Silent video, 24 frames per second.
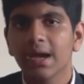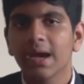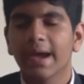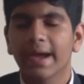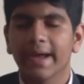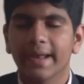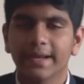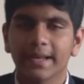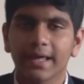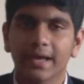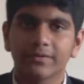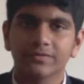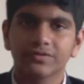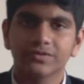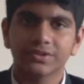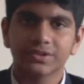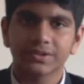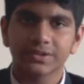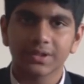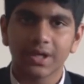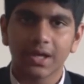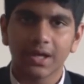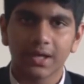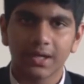and have
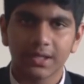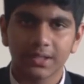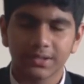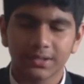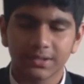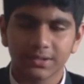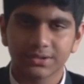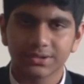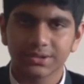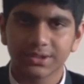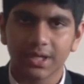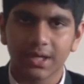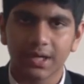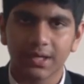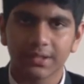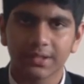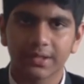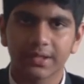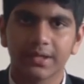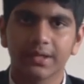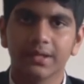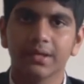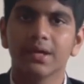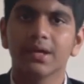
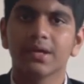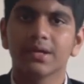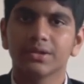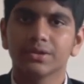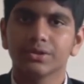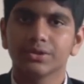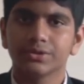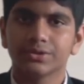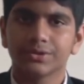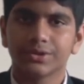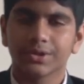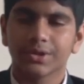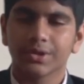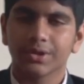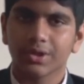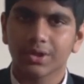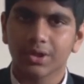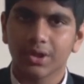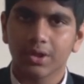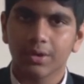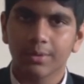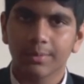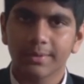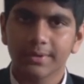started using
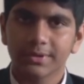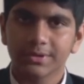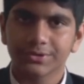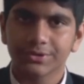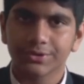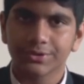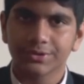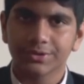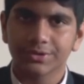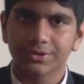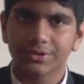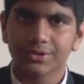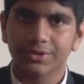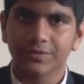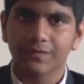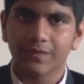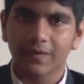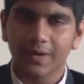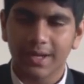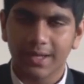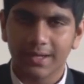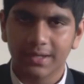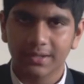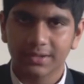renewable sources of
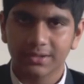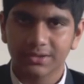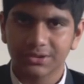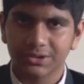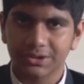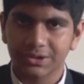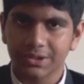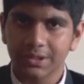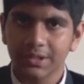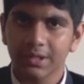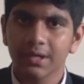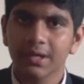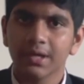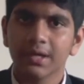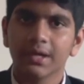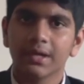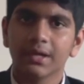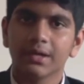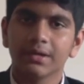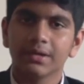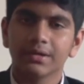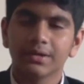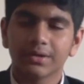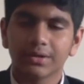energy
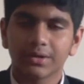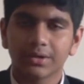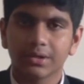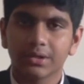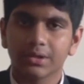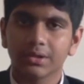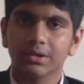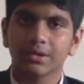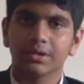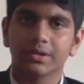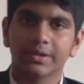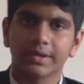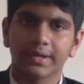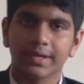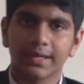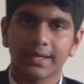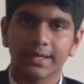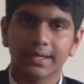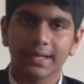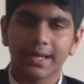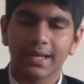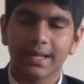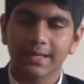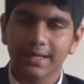to
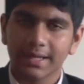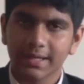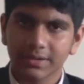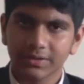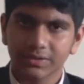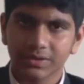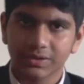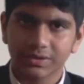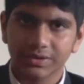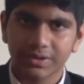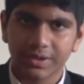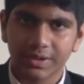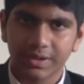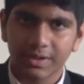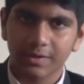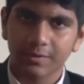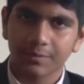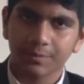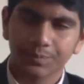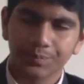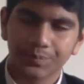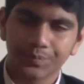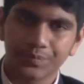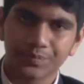create electricity.
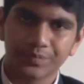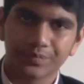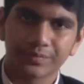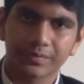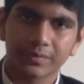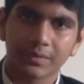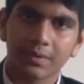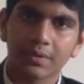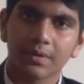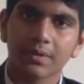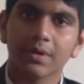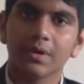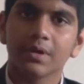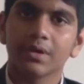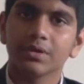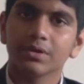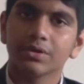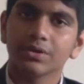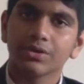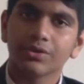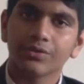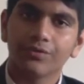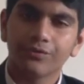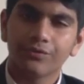
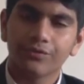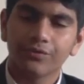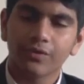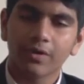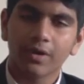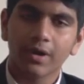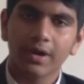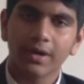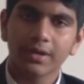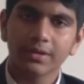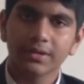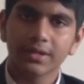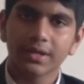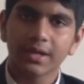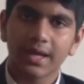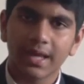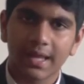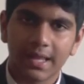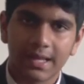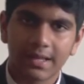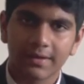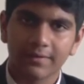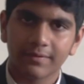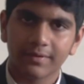To further
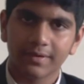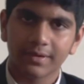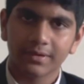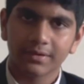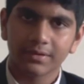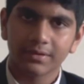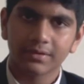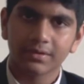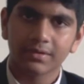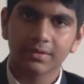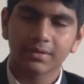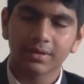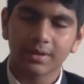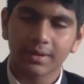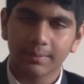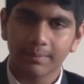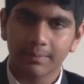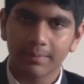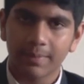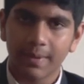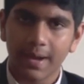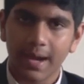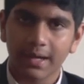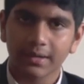elevate the
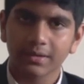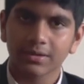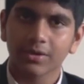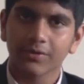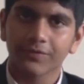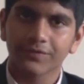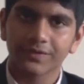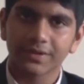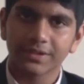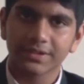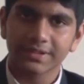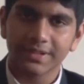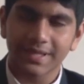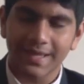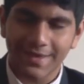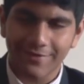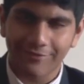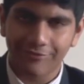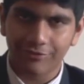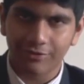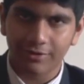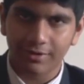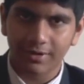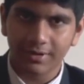impact of this
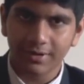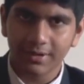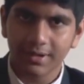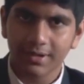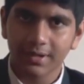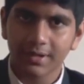effort,